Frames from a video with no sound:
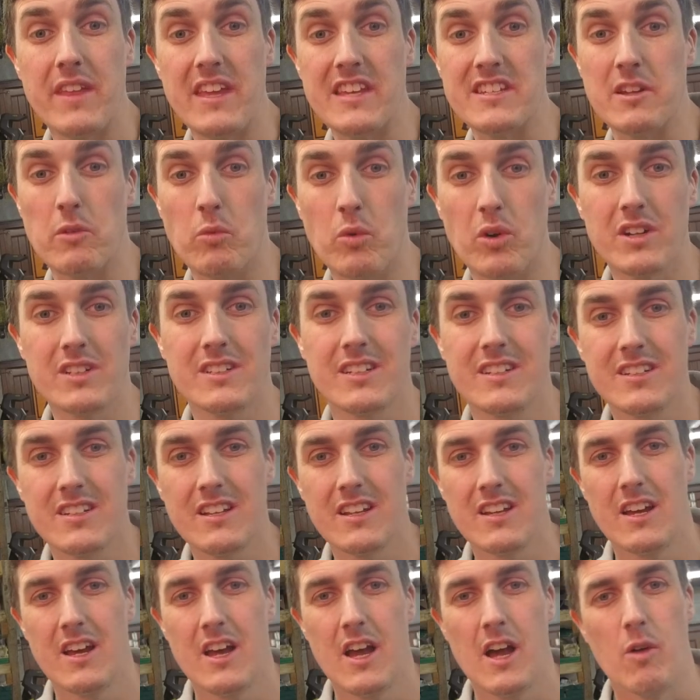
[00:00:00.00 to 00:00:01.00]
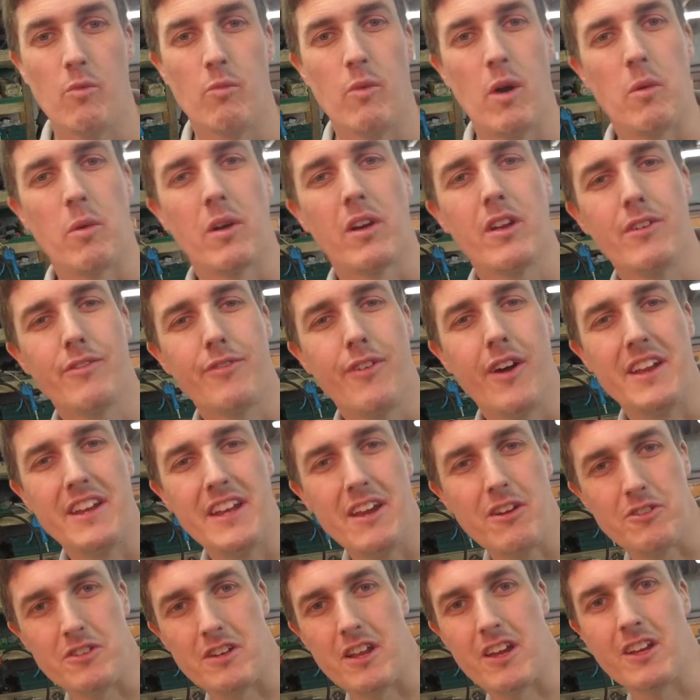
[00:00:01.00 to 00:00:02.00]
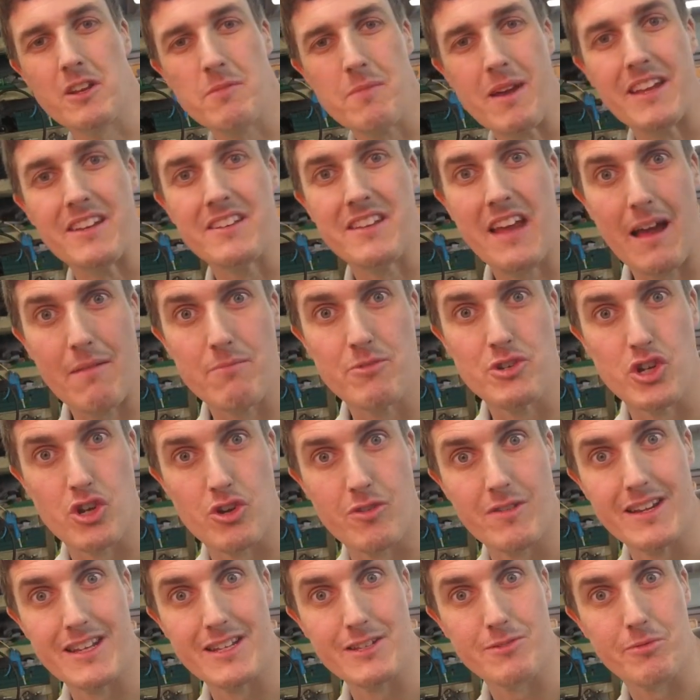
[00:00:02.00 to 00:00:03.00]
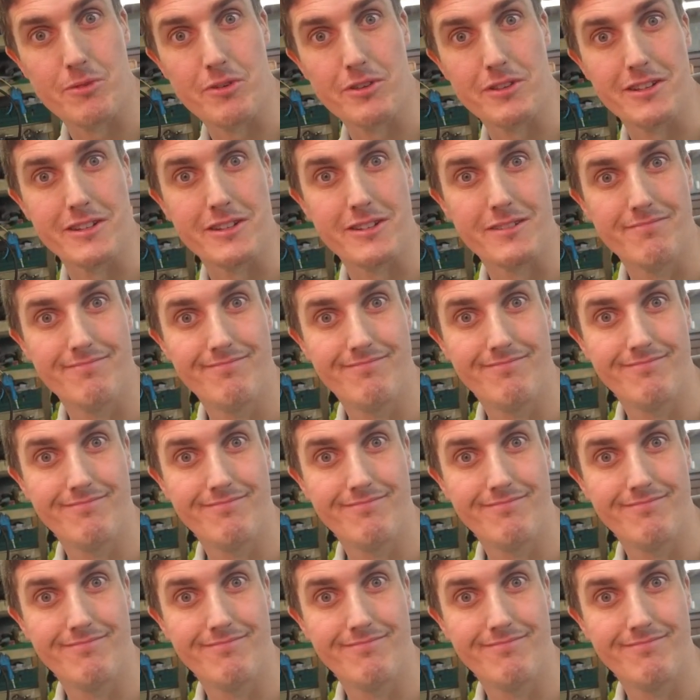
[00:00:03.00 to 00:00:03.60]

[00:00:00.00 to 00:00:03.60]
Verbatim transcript: Is it worth it? Well, we're going to find out, and I'm going to make damn sure it is worth it.